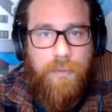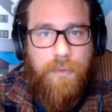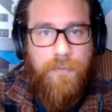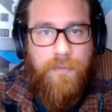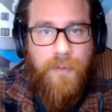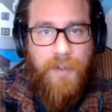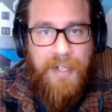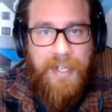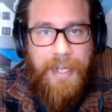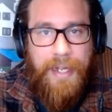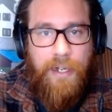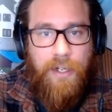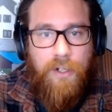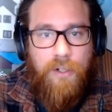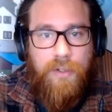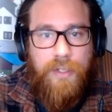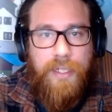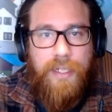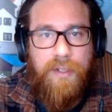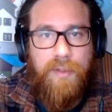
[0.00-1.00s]
for
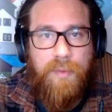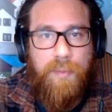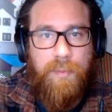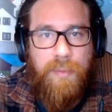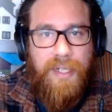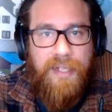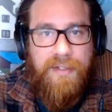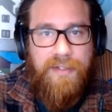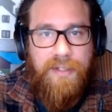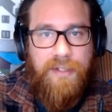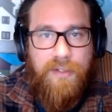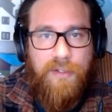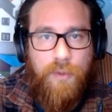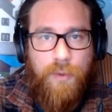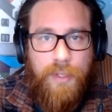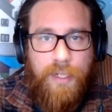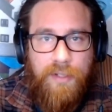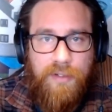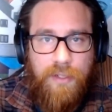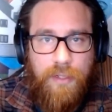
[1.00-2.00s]
now gets placed into
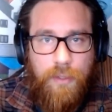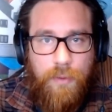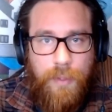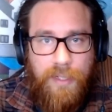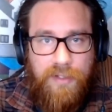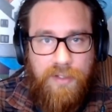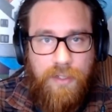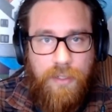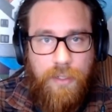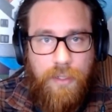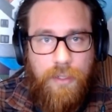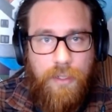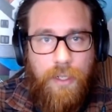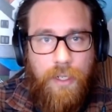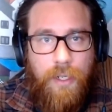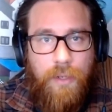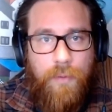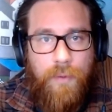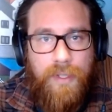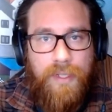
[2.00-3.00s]
an SQS queue
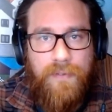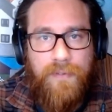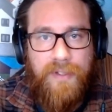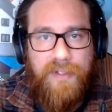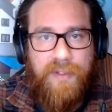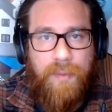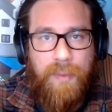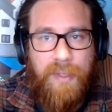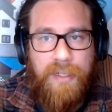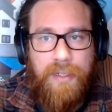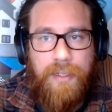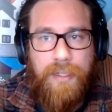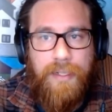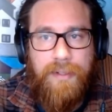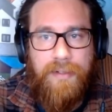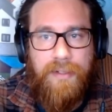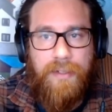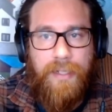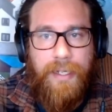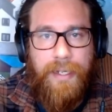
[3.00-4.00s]
with a visibility
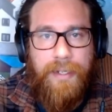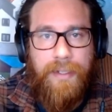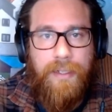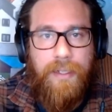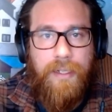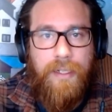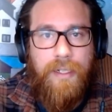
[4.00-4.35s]
delay,